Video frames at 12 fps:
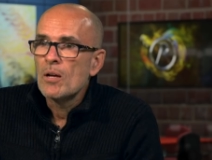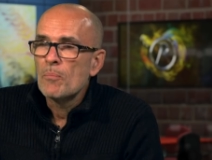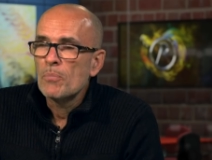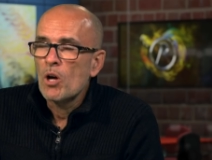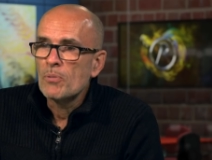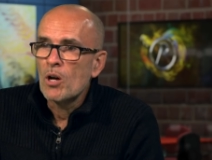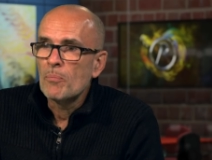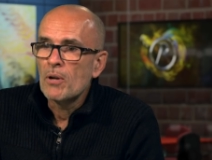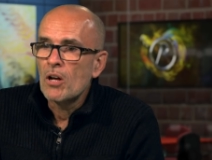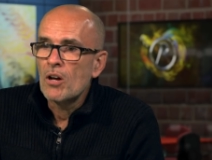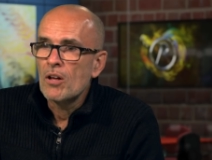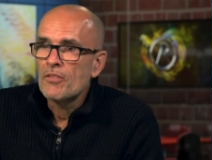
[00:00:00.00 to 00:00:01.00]
blah, blah,
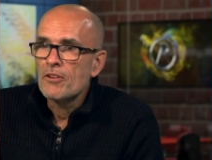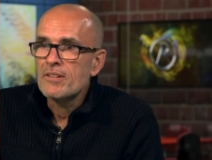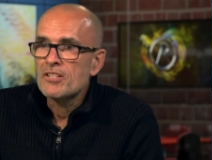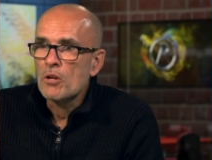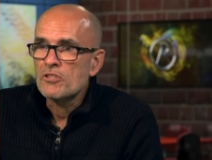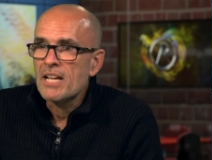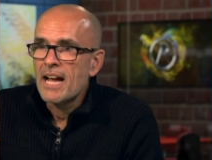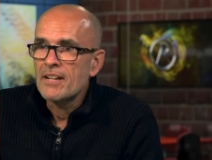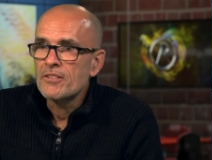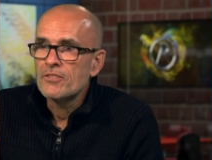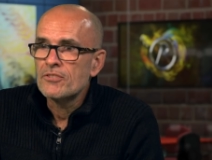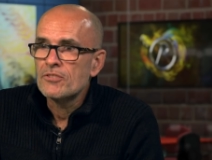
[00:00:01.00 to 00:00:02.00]
blah. There is no
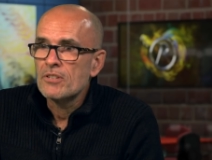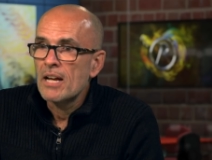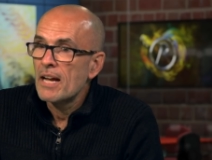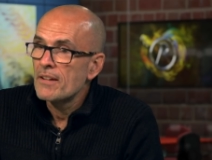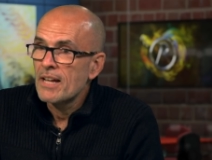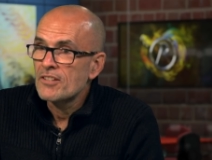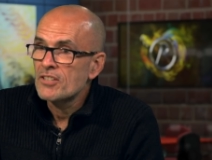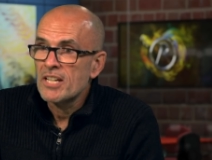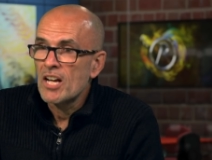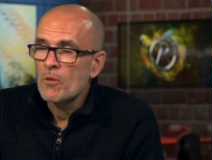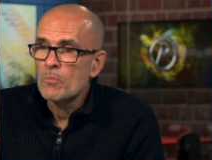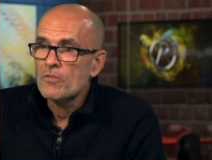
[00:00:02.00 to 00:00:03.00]
standards, and that's it.
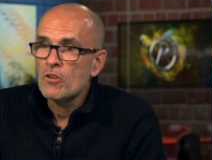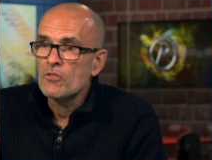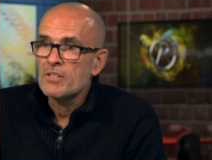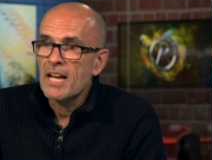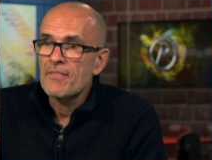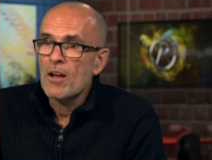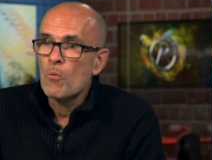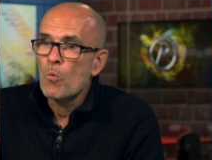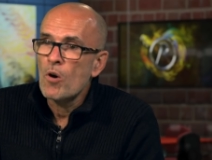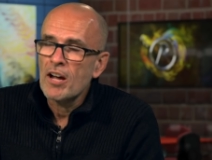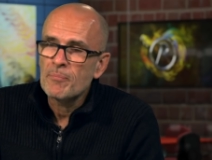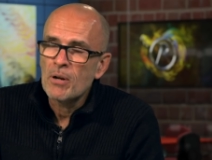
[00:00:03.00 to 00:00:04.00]
And we've yeah. gone down that
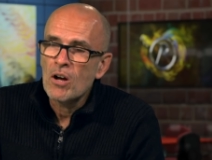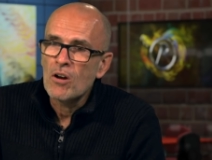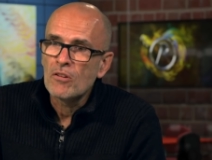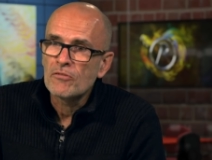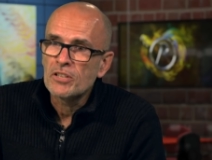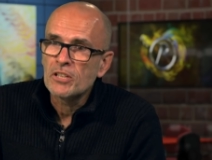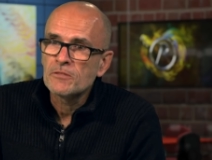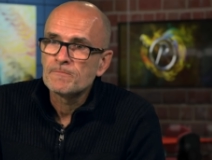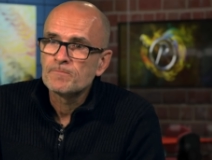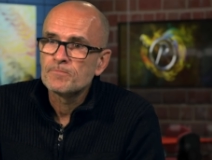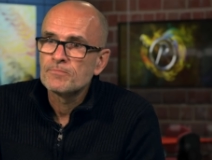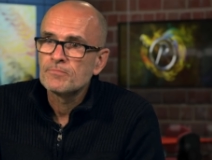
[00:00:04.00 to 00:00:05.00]
wide path, you know?
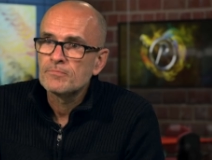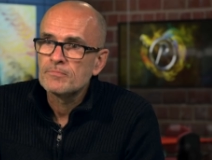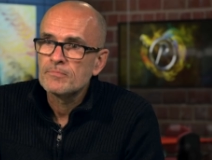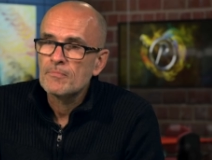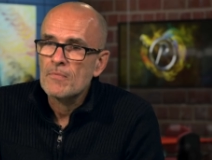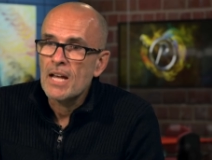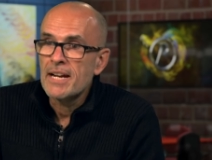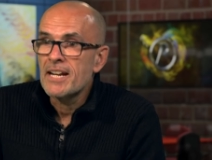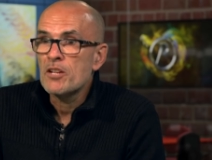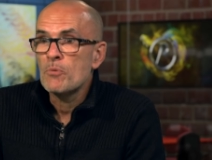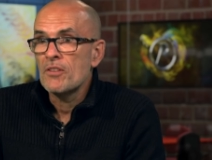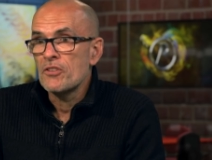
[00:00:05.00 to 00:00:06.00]
Right. And
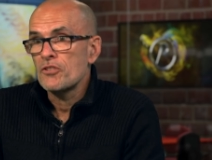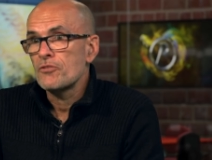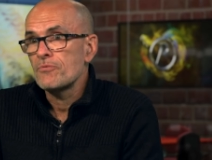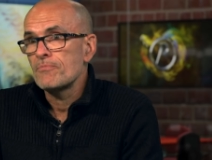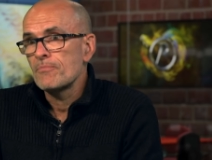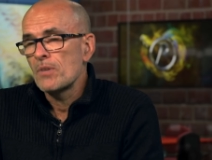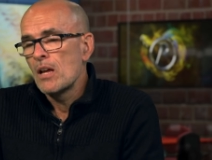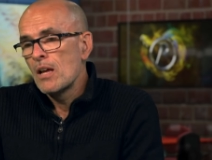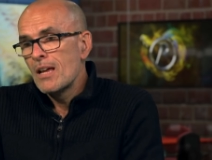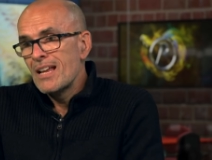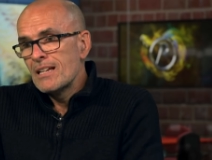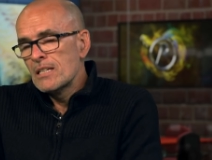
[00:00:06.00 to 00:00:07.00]
anyone that
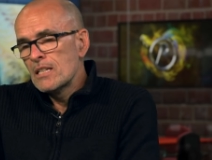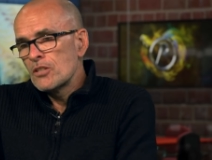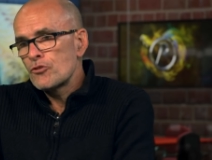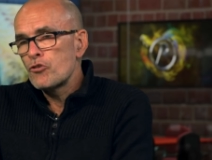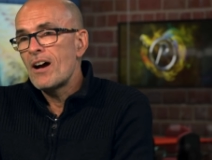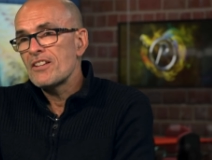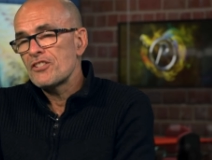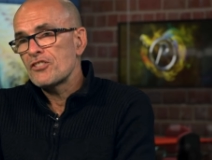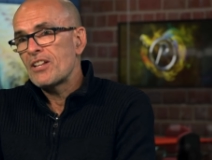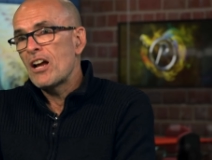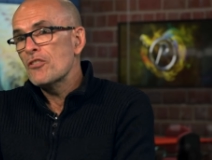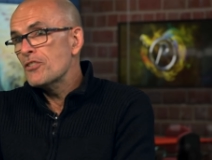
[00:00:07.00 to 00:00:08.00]
tries to
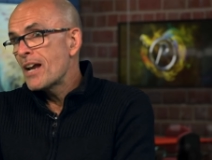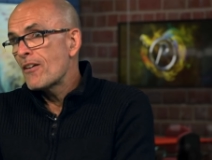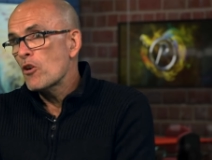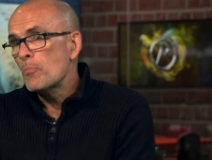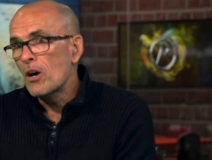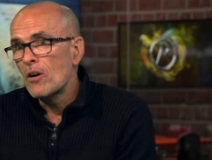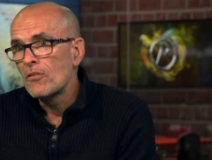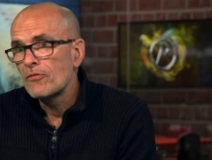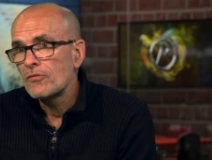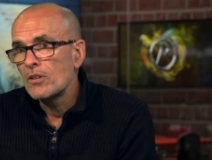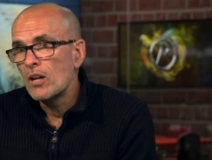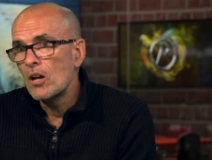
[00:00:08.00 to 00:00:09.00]
stay on the narrow
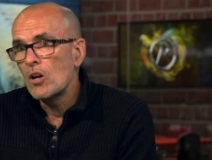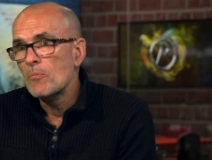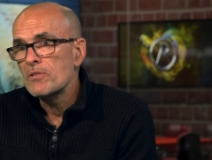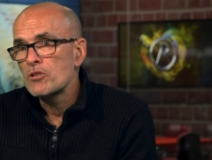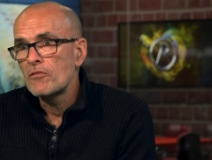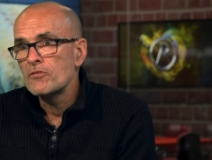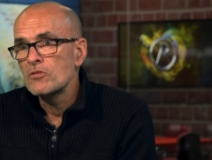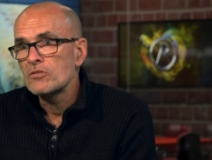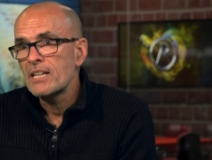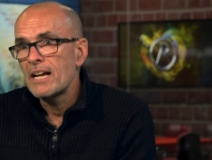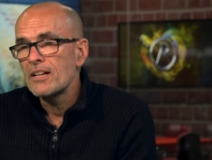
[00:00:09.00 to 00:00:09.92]
path um, is often looked at